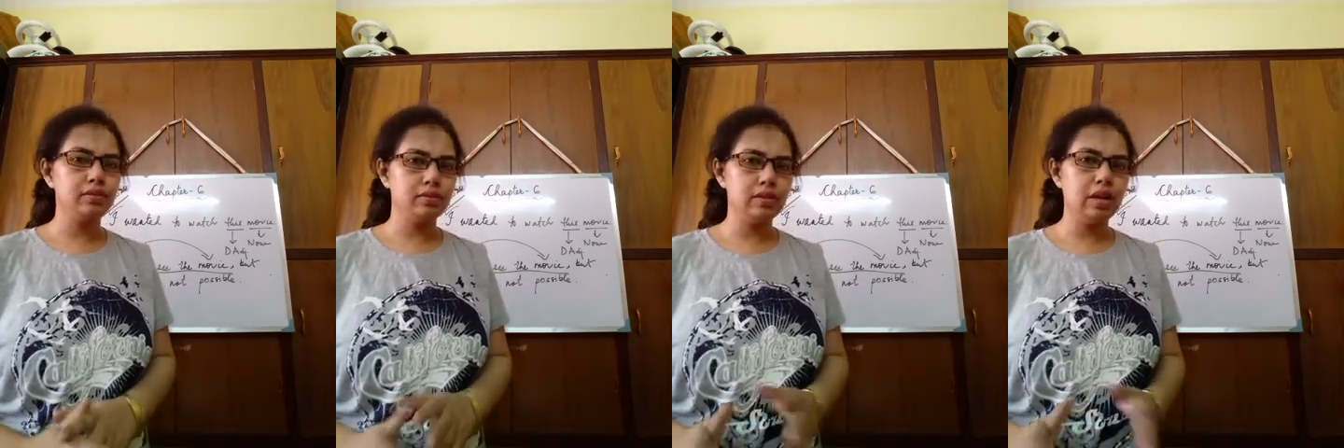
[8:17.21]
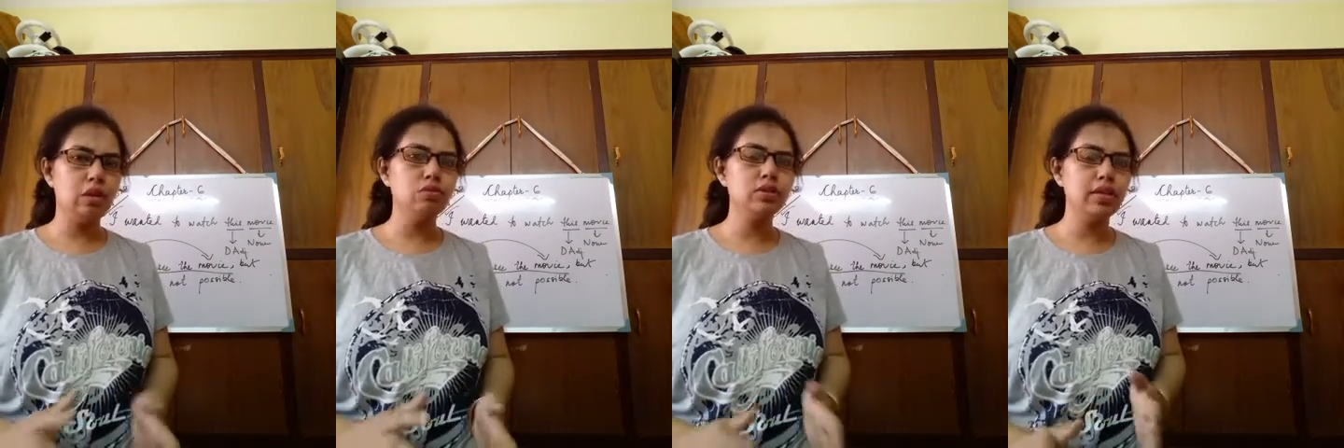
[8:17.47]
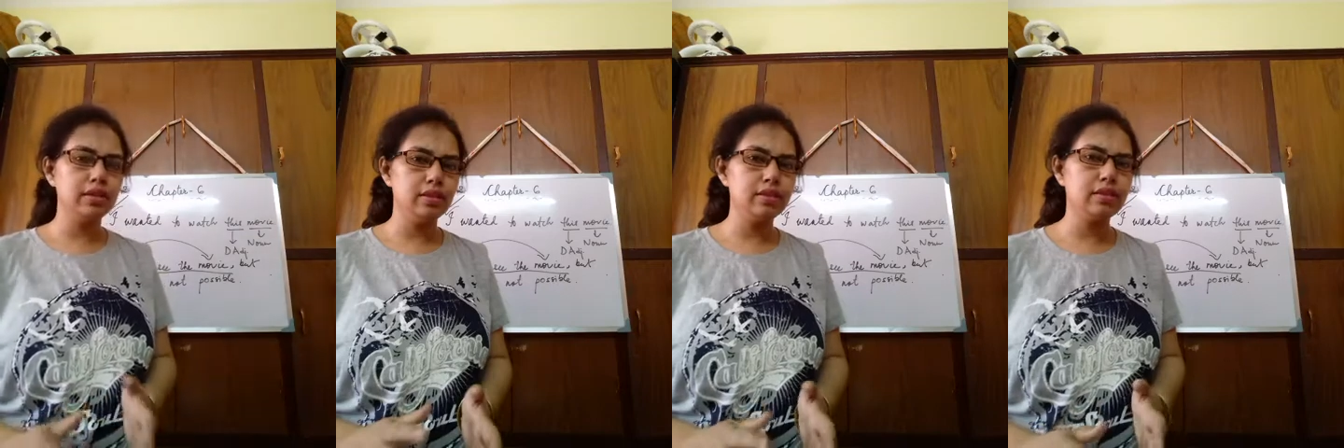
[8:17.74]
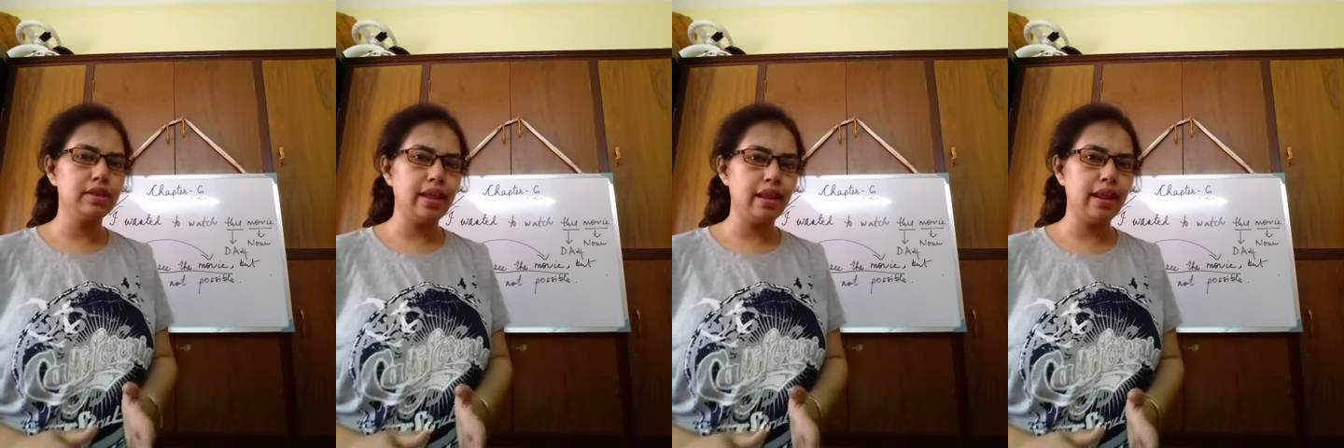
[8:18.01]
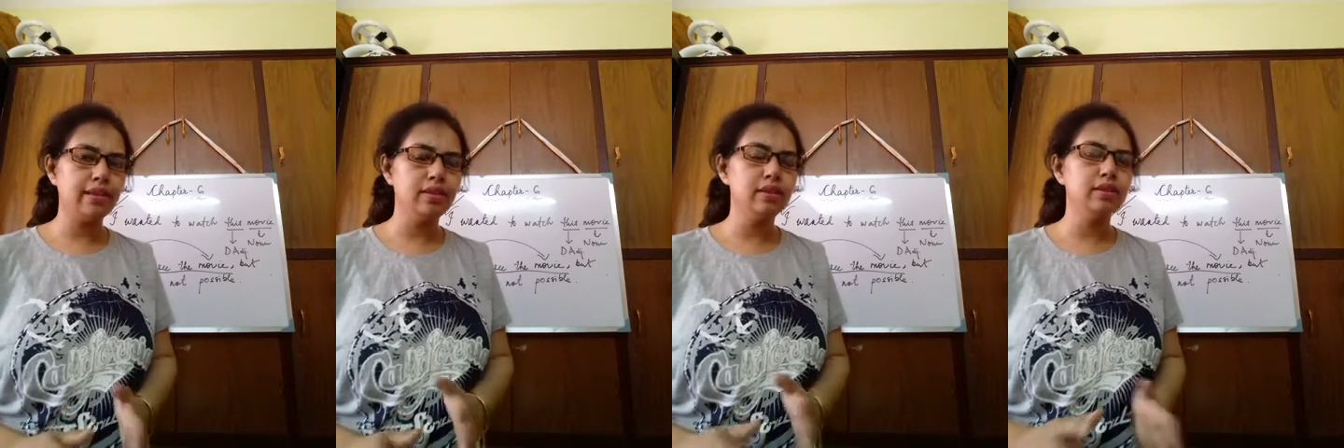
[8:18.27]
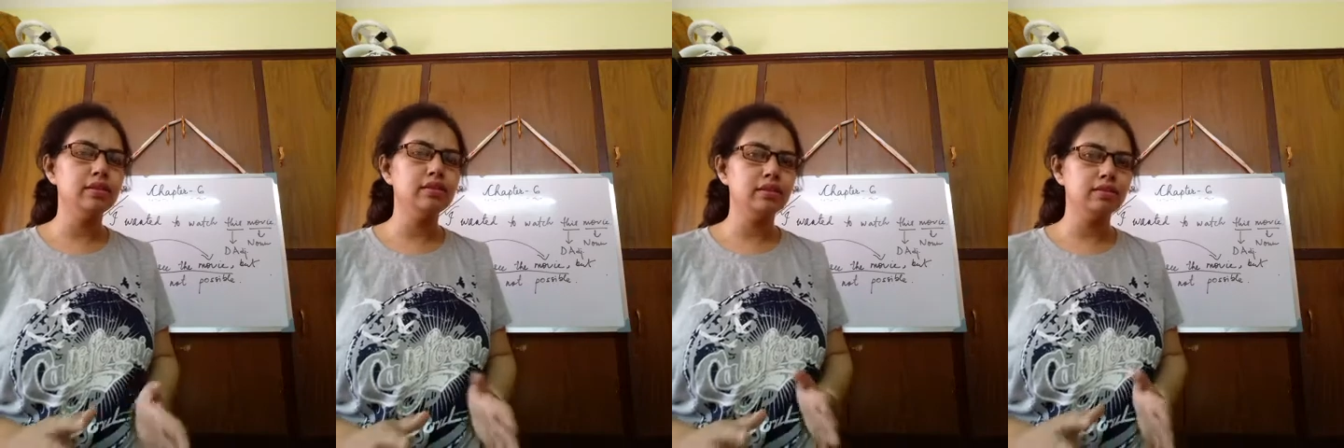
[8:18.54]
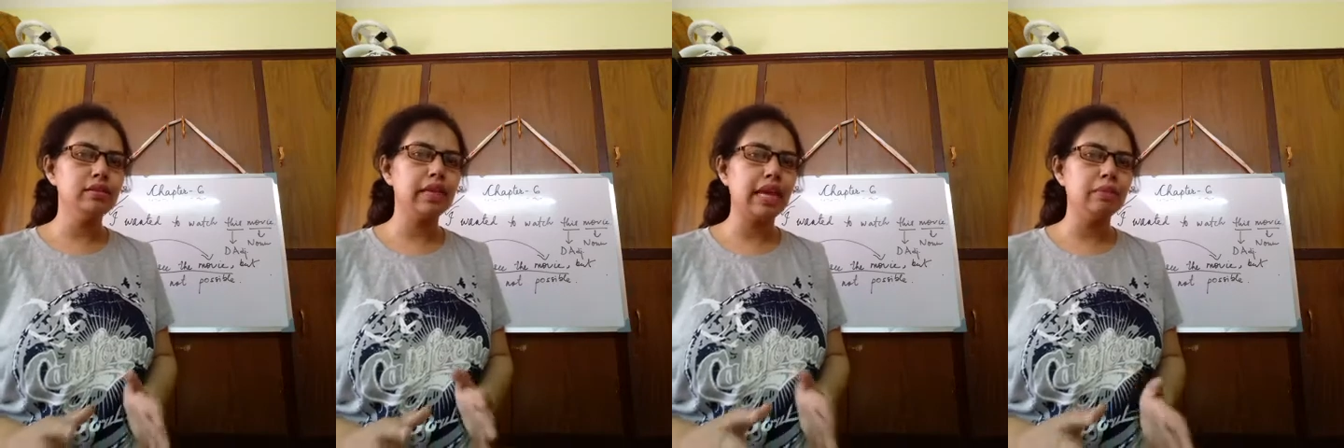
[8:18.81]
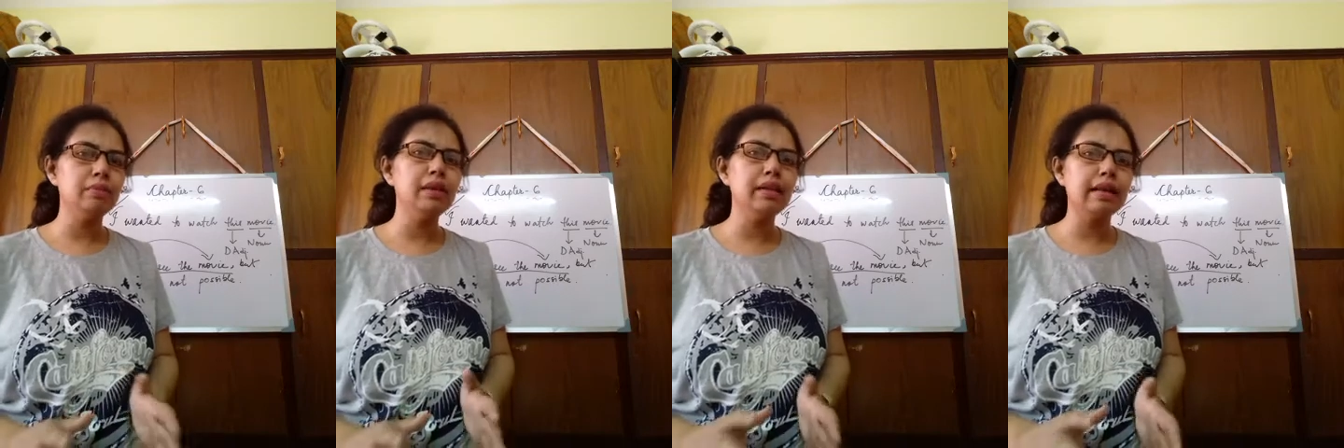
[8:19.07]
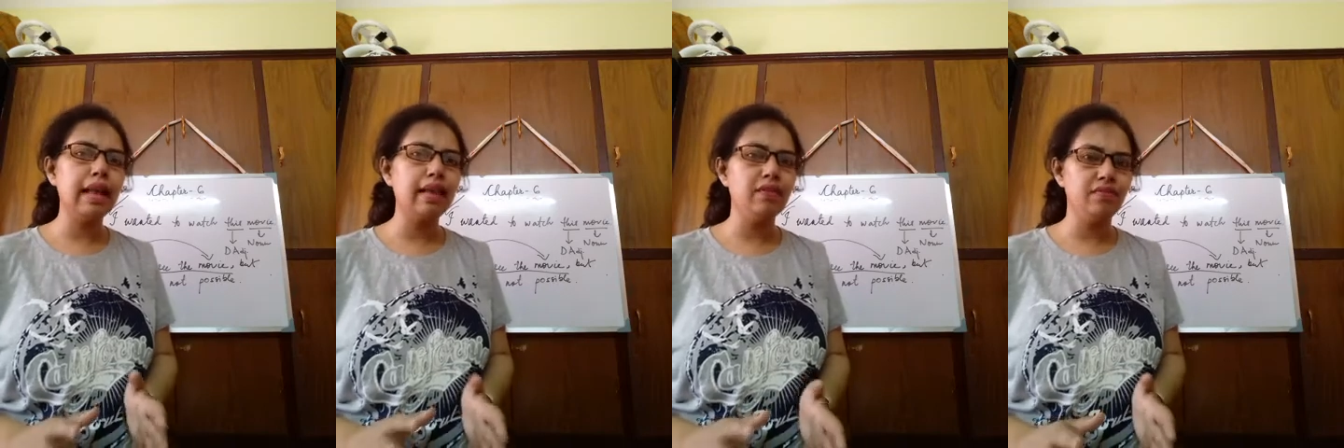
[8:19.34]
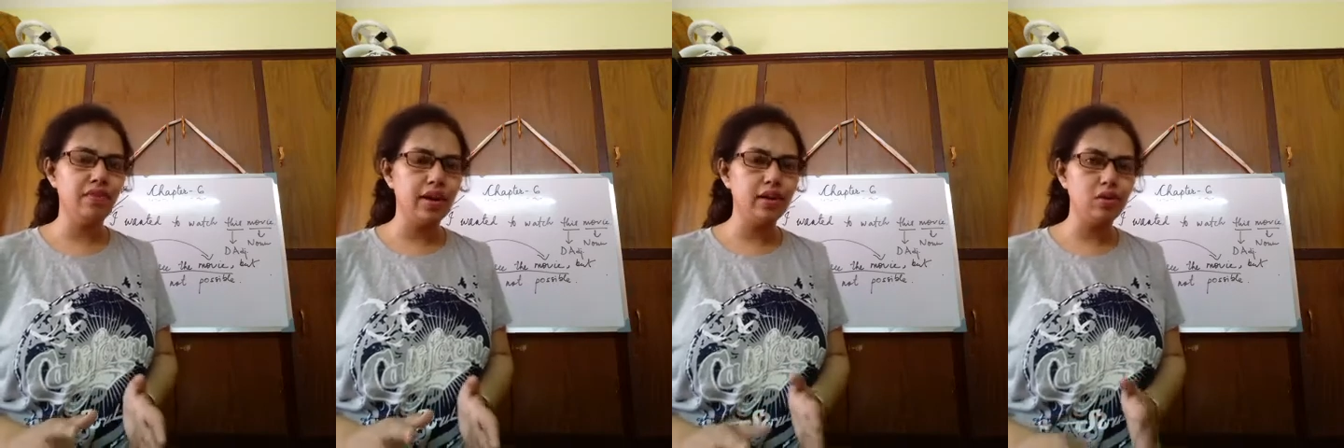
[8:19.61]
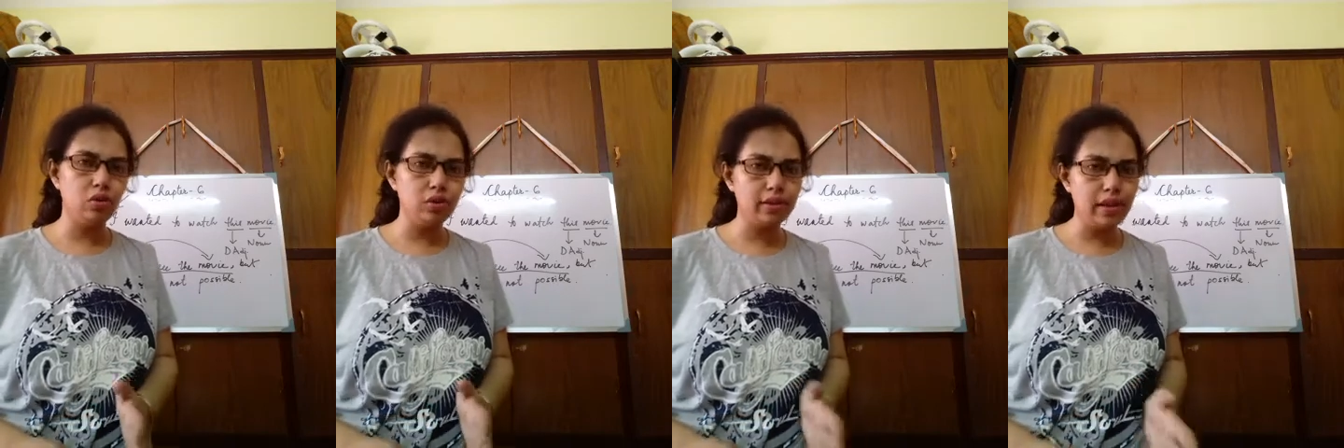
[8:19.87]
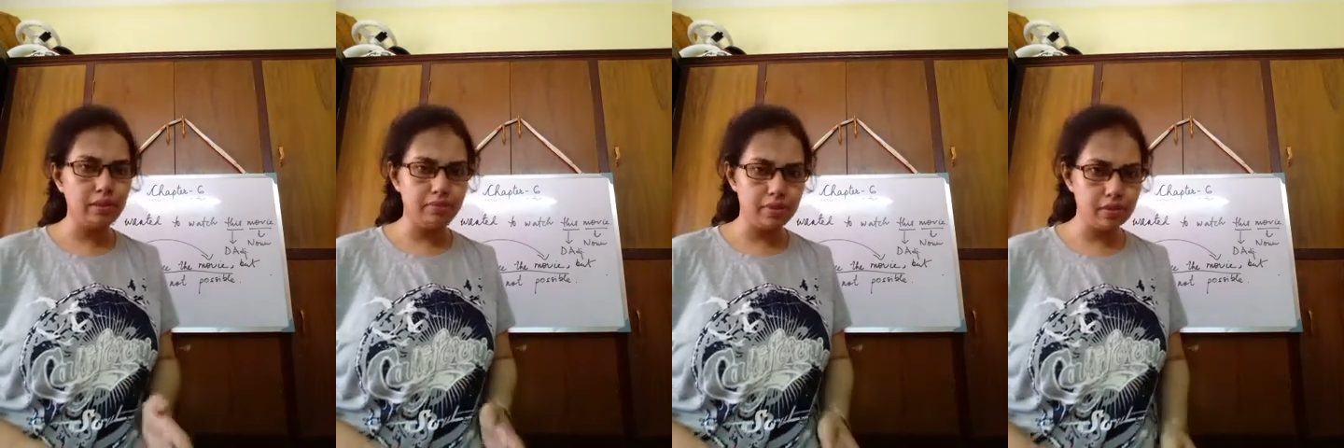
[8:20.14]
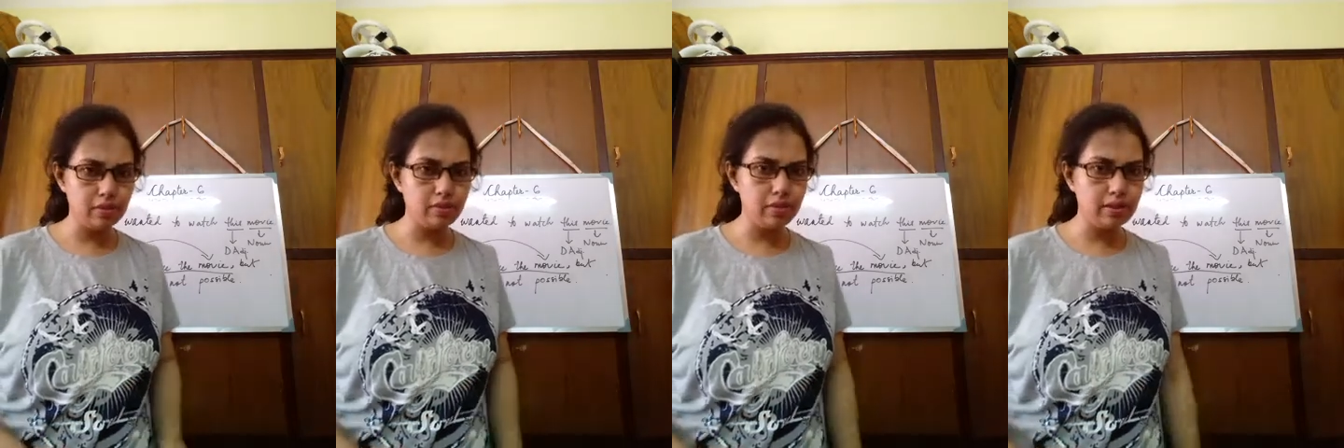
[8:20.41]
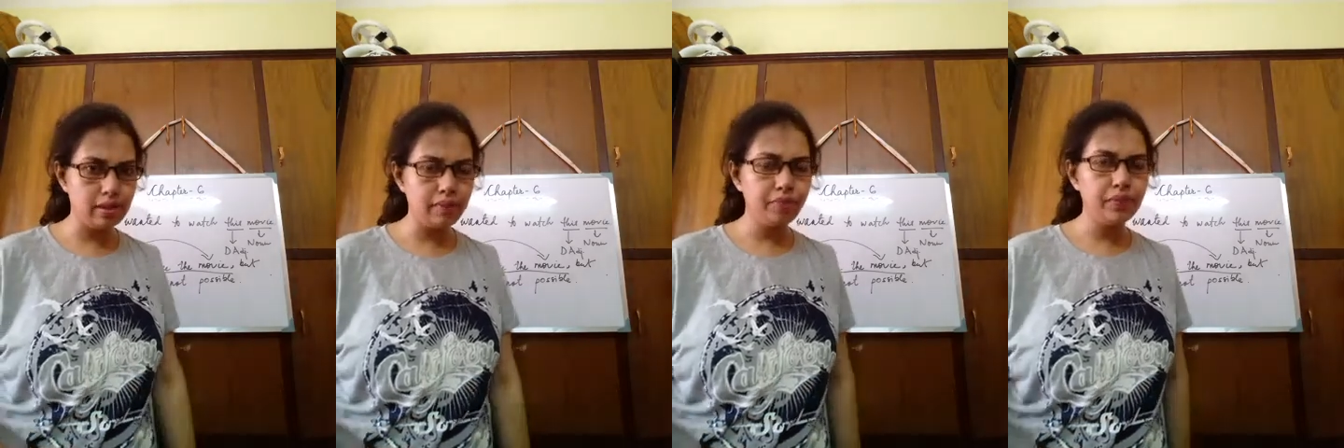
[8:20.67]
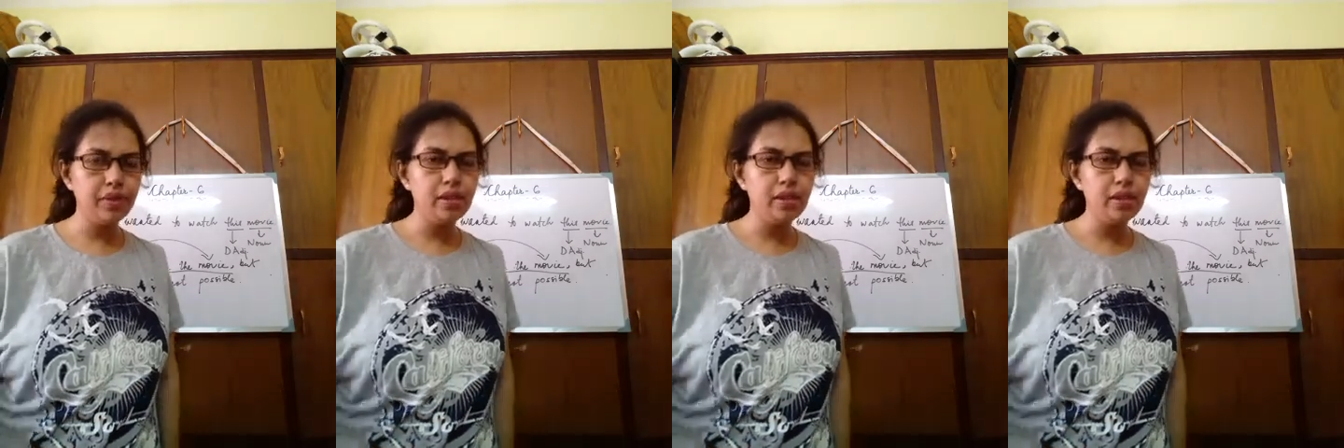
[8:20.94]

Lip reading: doubts and they can be clarified on that particular day.